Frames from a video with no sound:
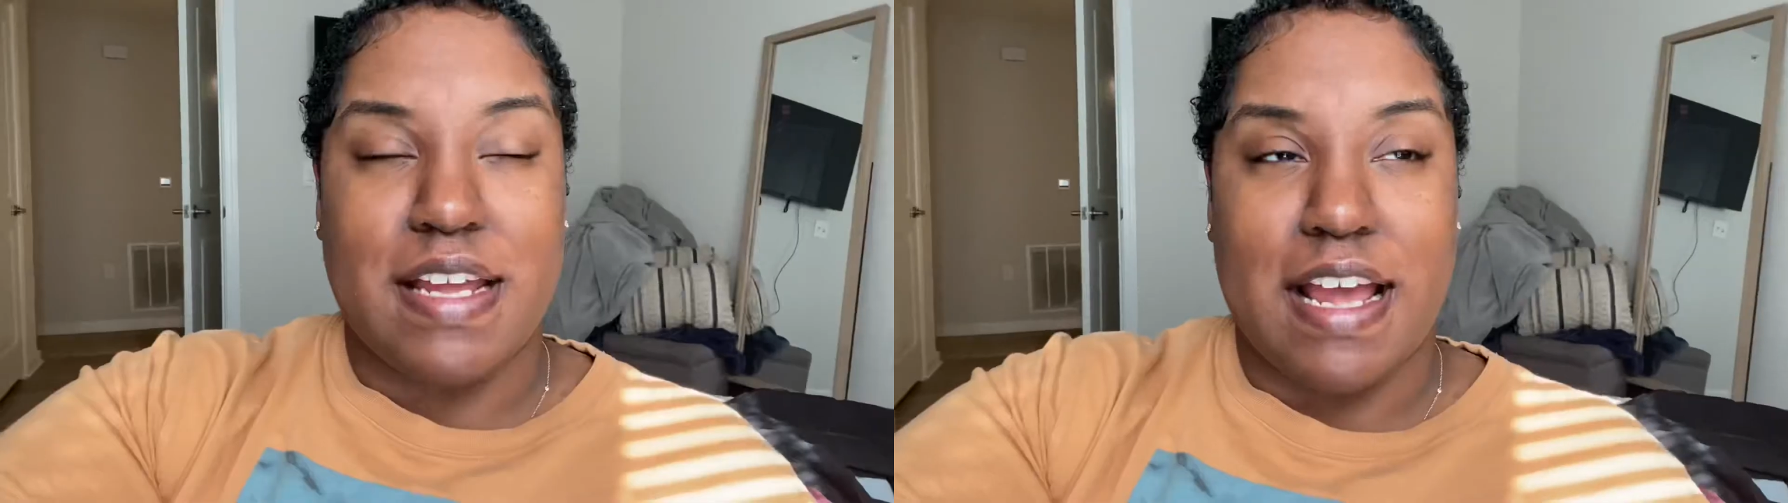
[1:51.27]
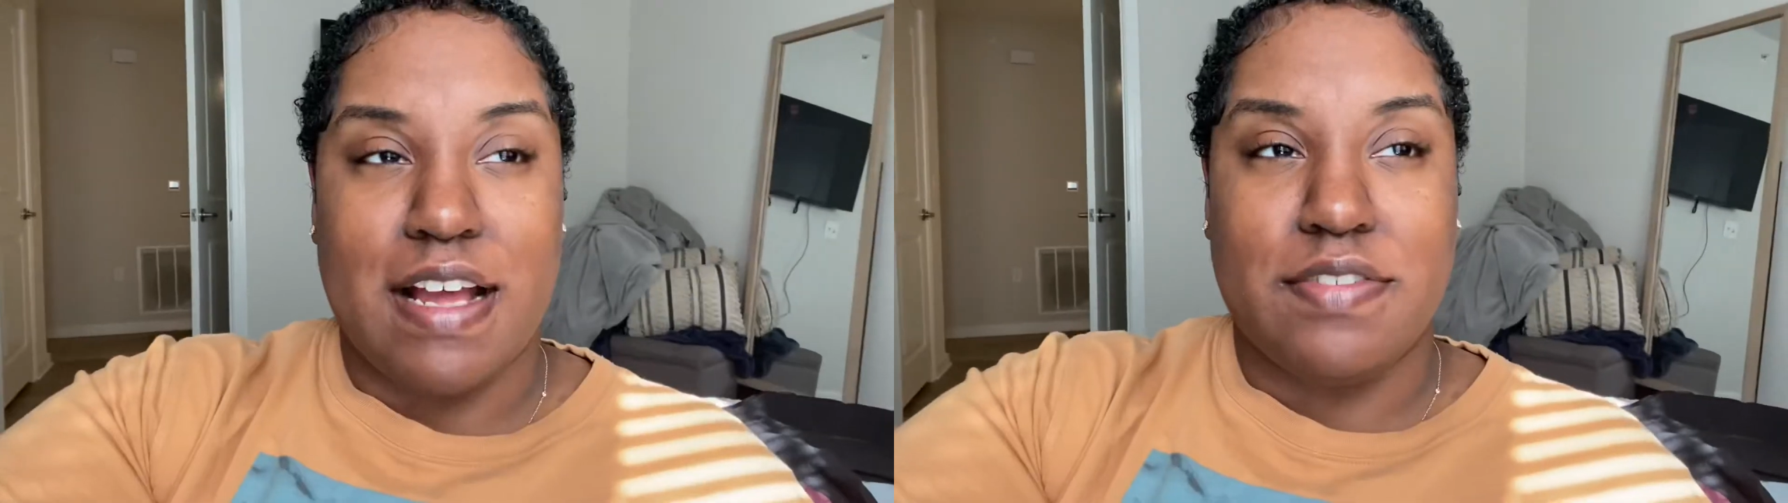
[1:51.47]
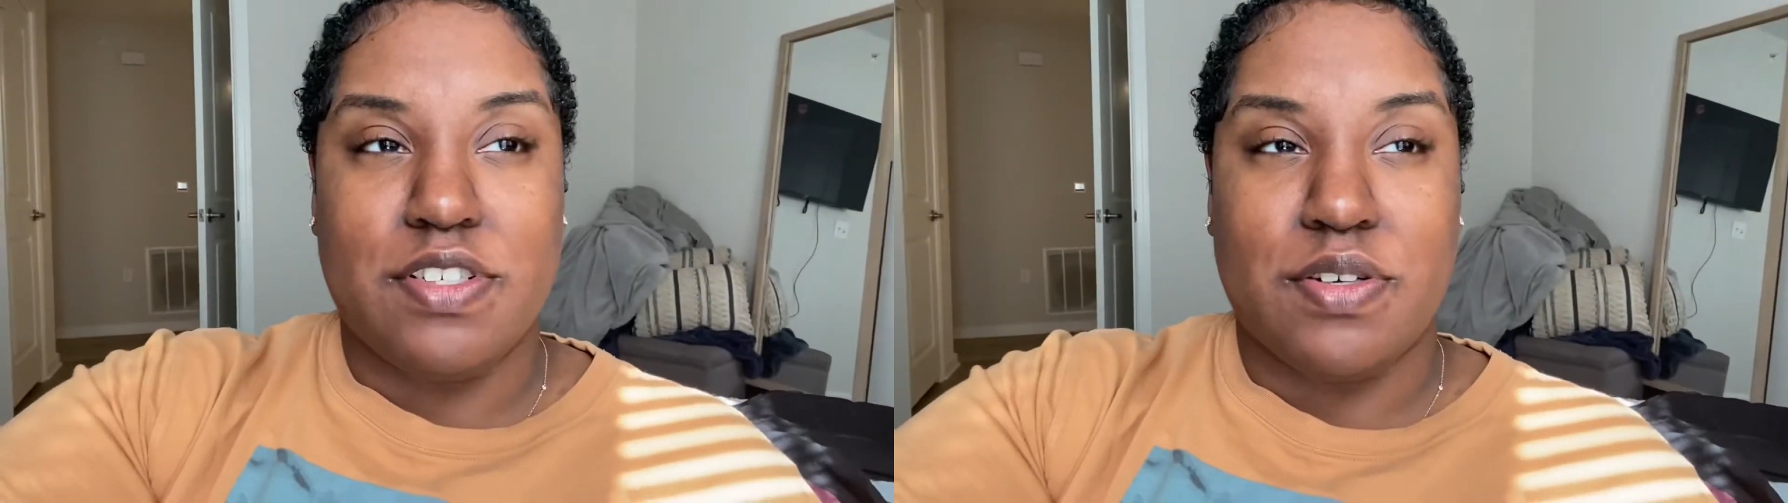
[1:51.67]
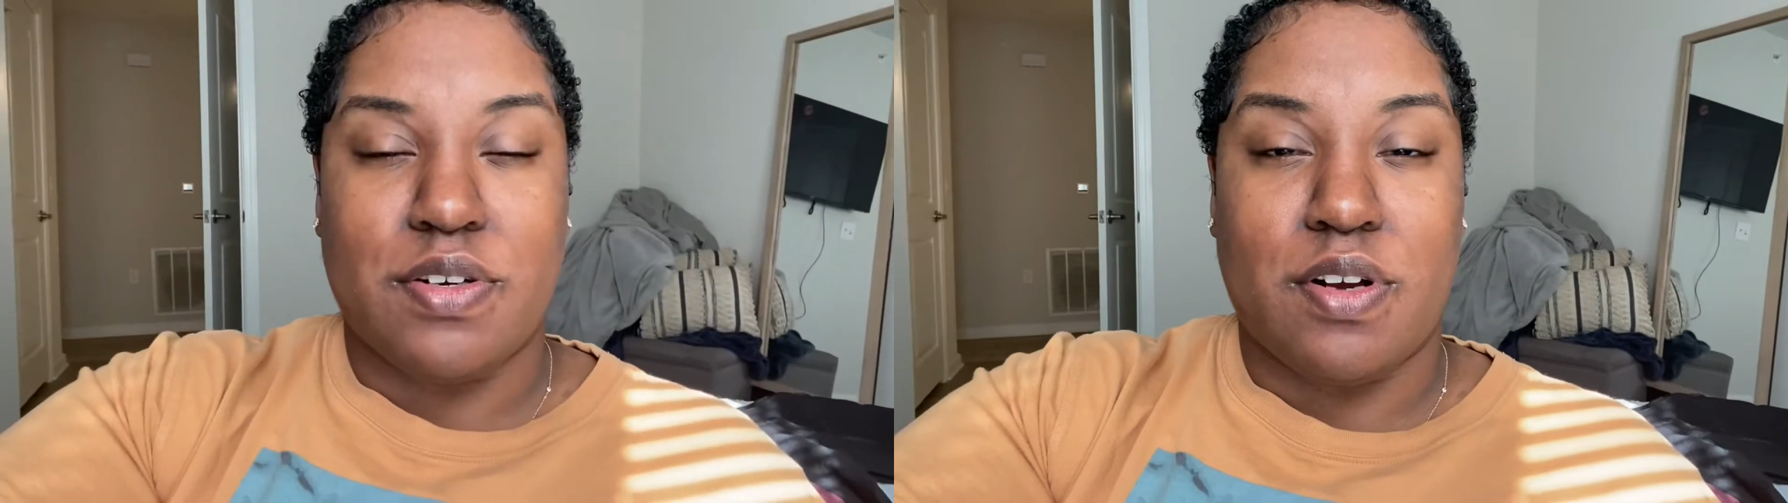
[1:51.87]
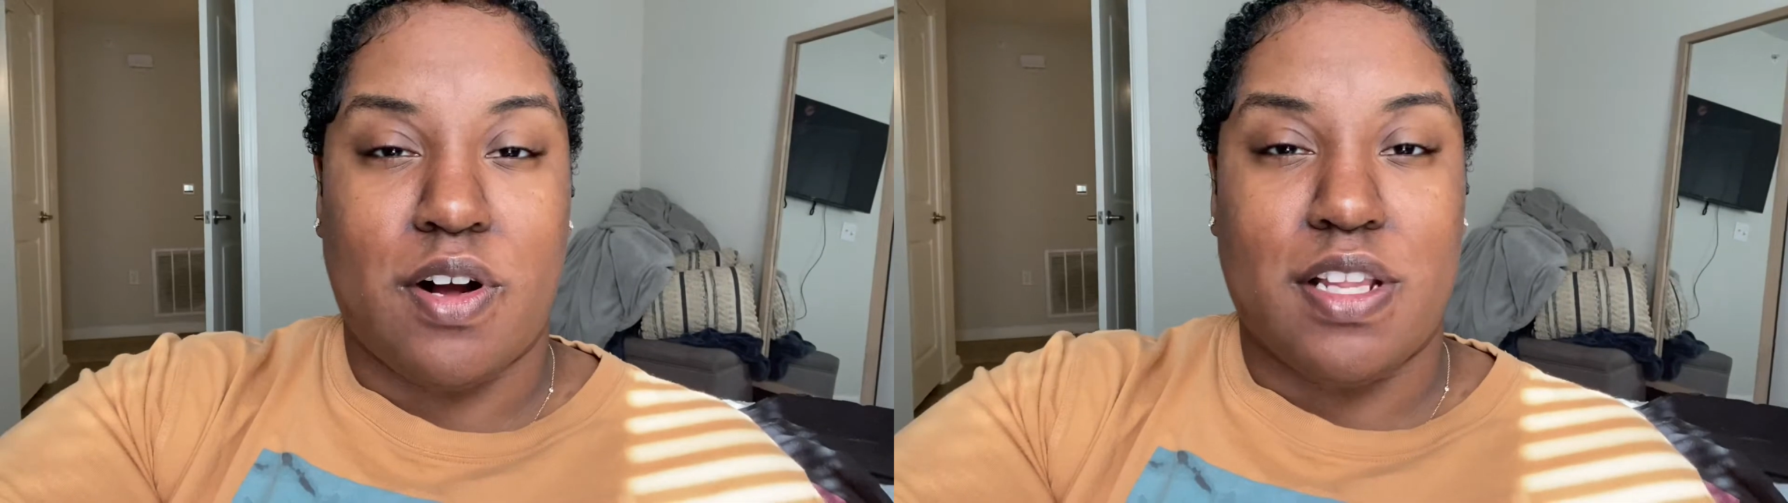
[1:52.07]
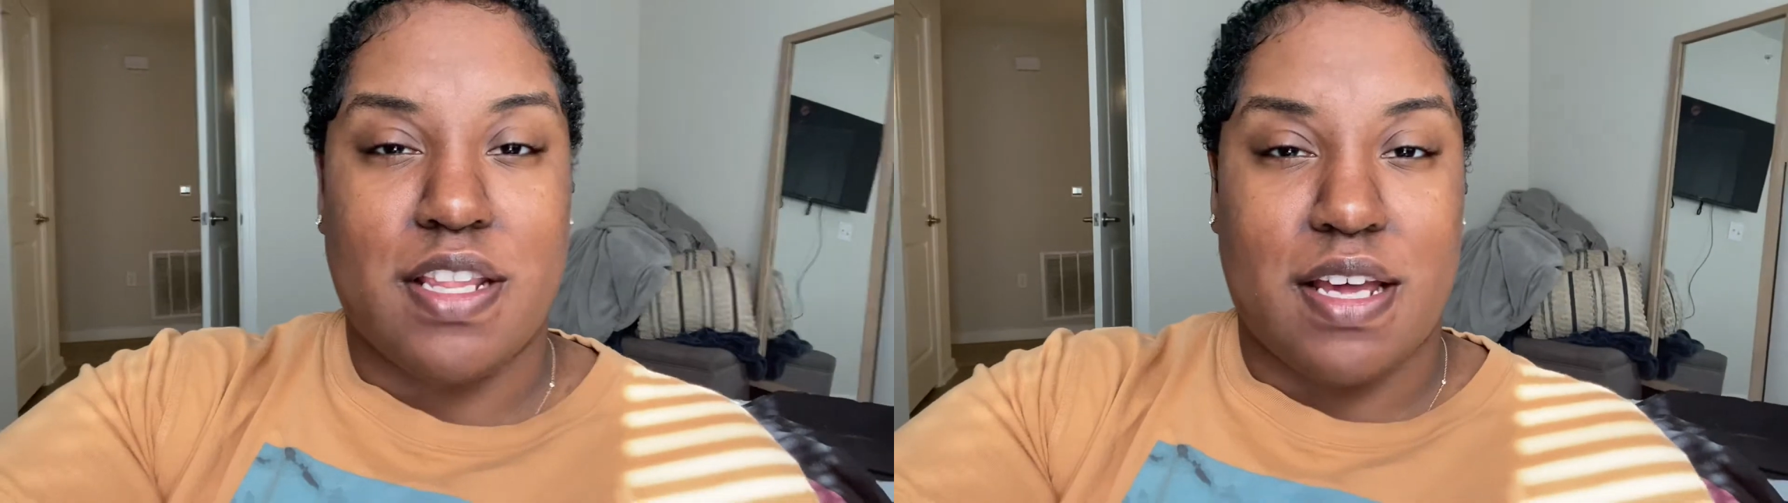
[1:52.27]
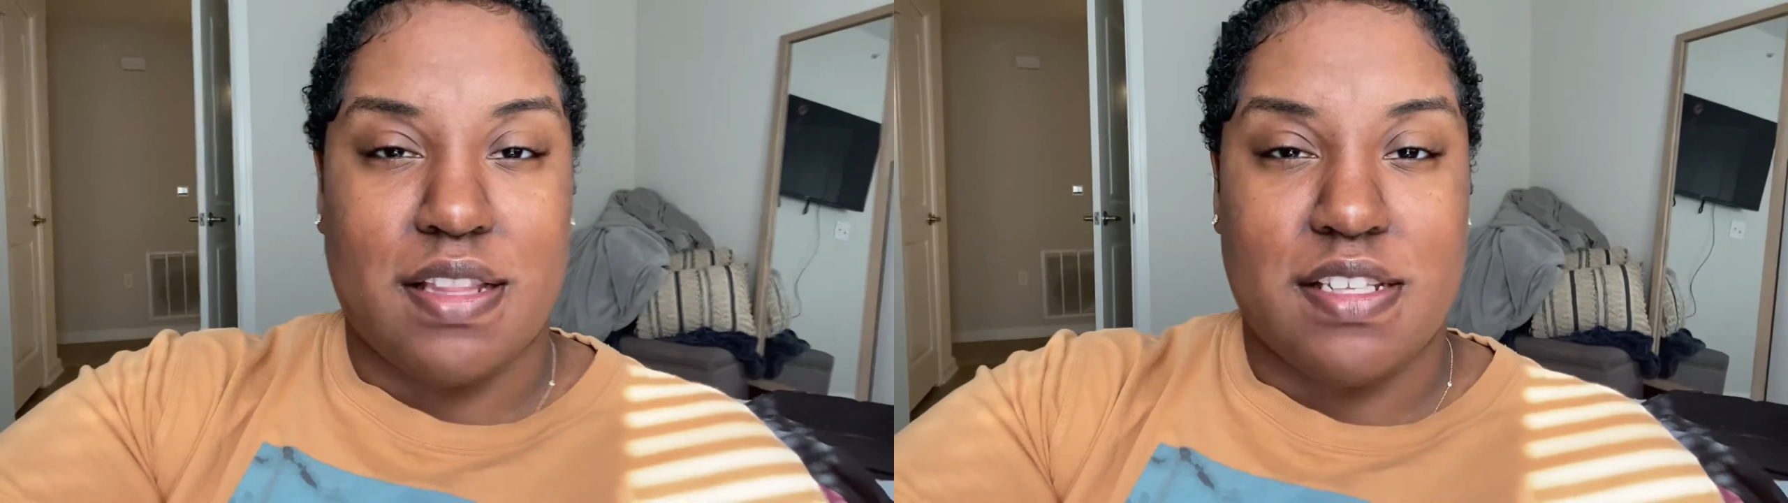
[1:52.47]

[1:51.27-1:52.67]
After all of that,